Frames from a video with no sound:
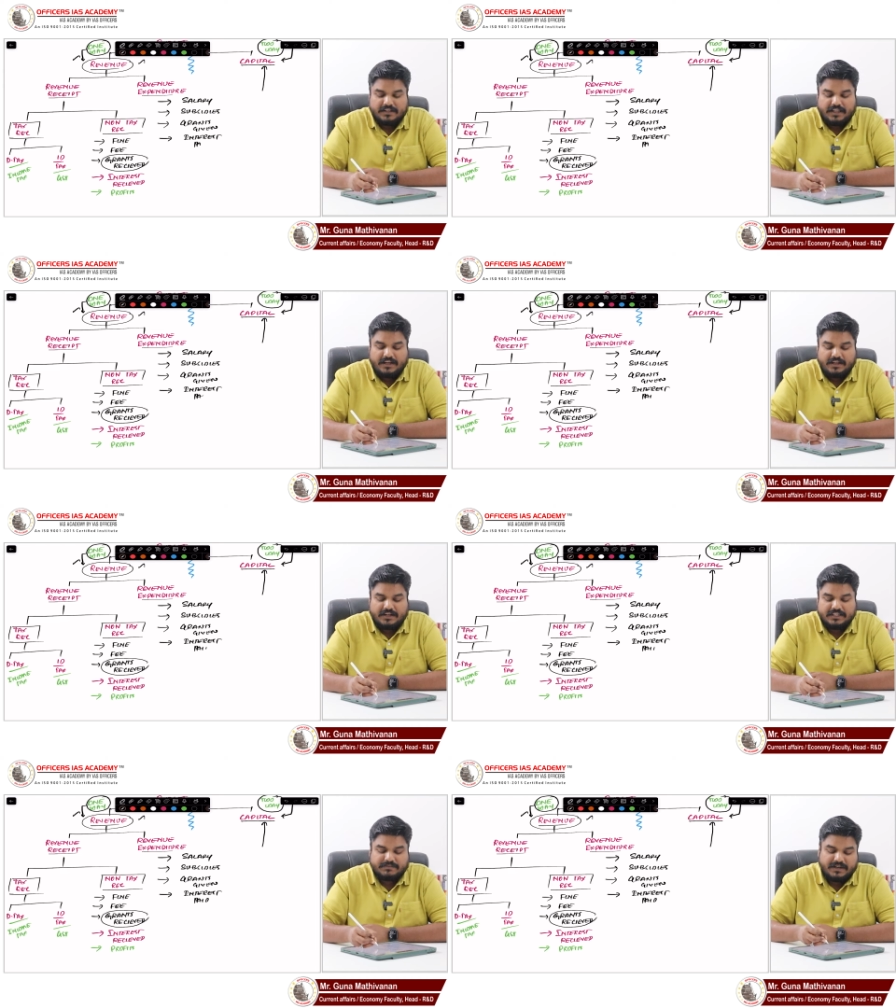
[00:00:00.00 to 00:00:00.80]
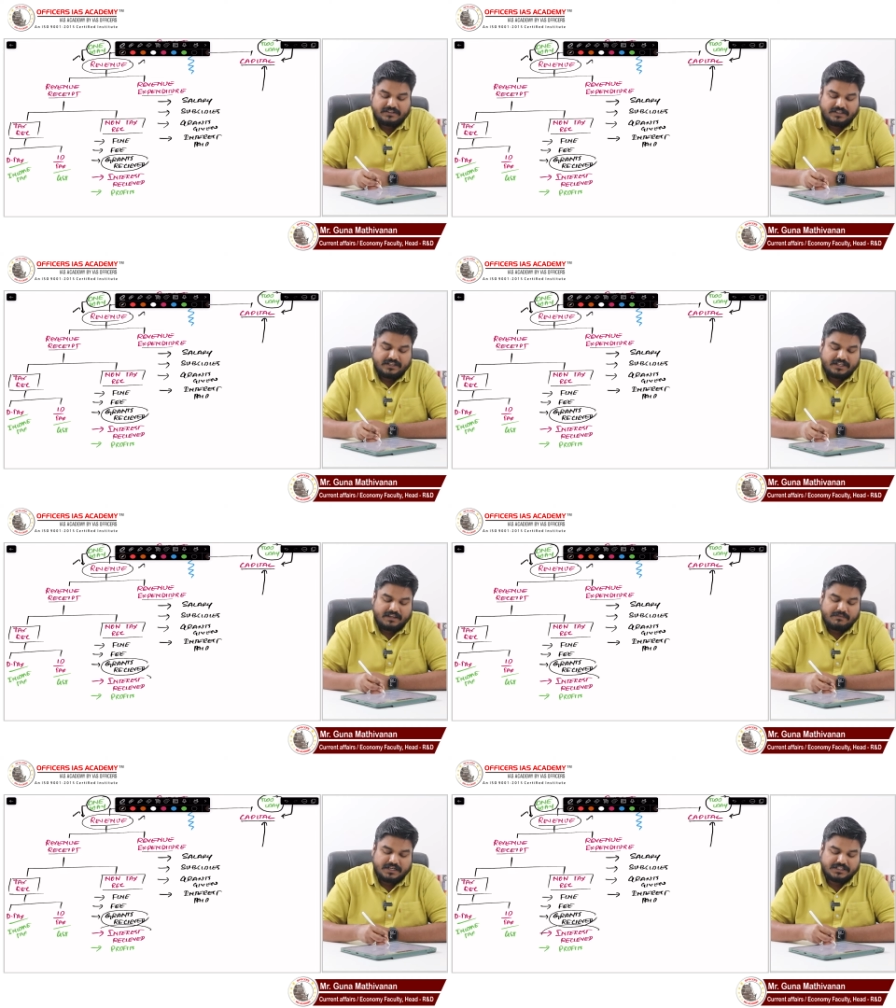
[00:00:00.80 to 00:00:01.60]
Interest paid. See, here I
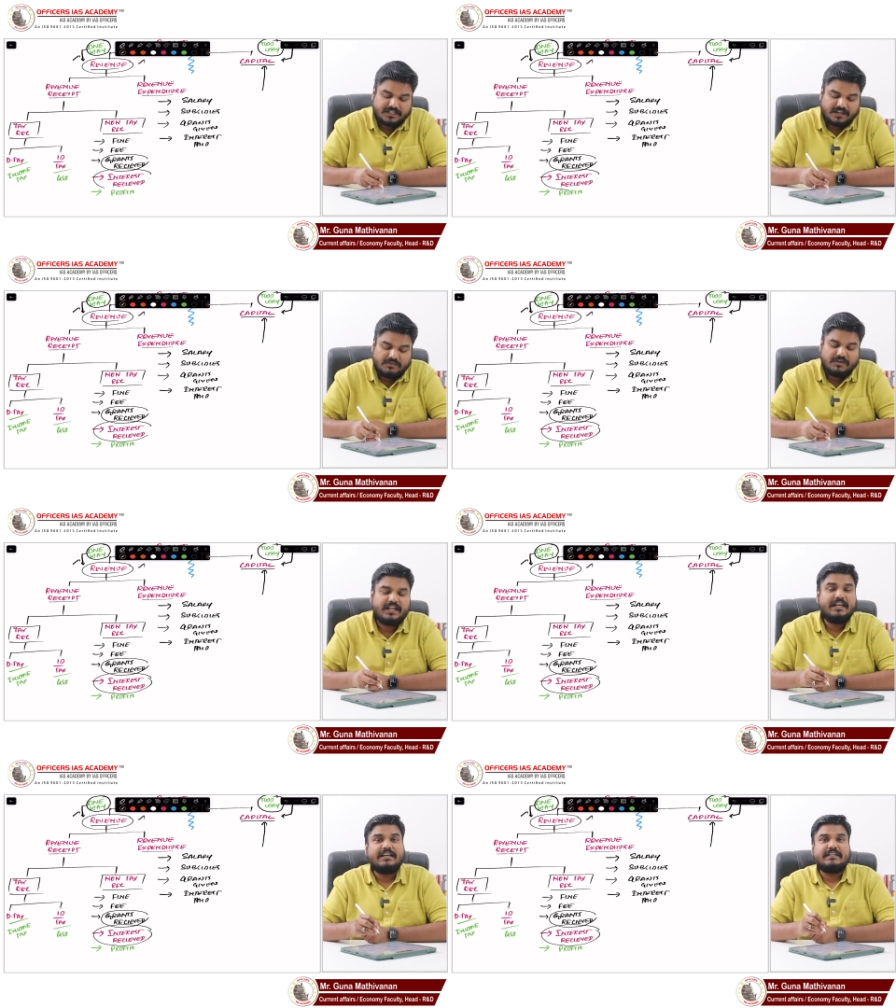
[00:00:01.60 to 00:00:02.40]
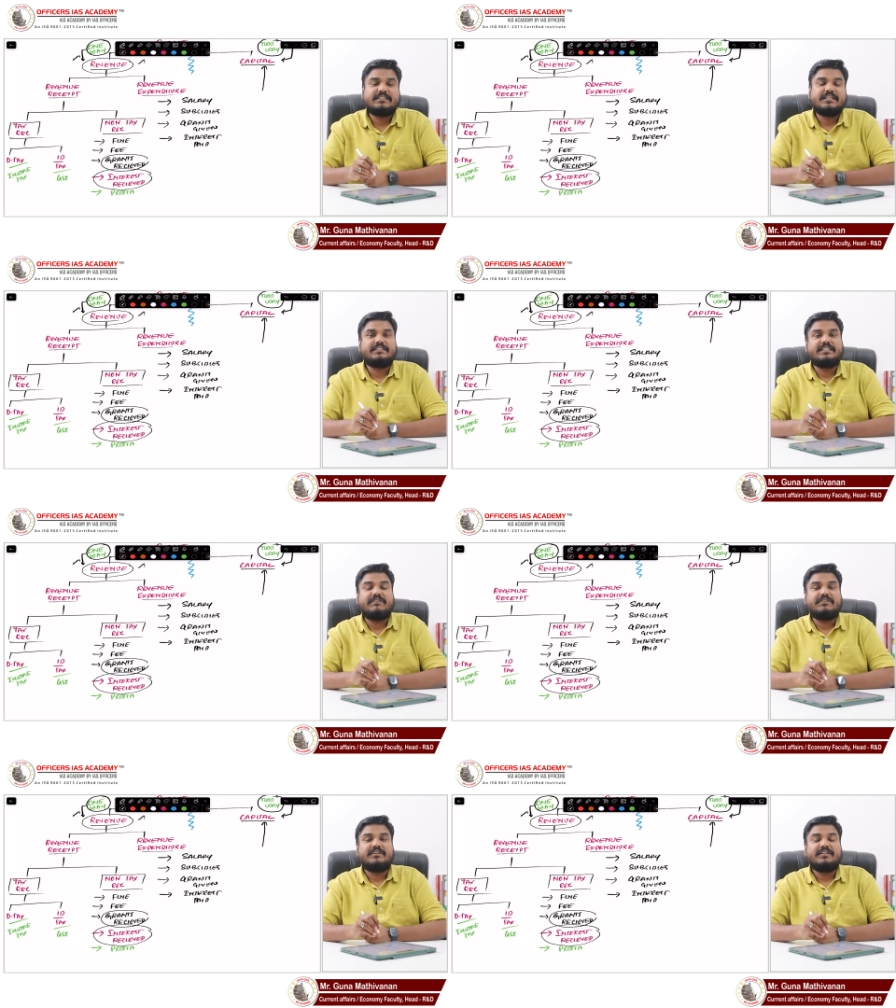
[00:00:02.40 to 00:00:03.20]
mentioned about interest received.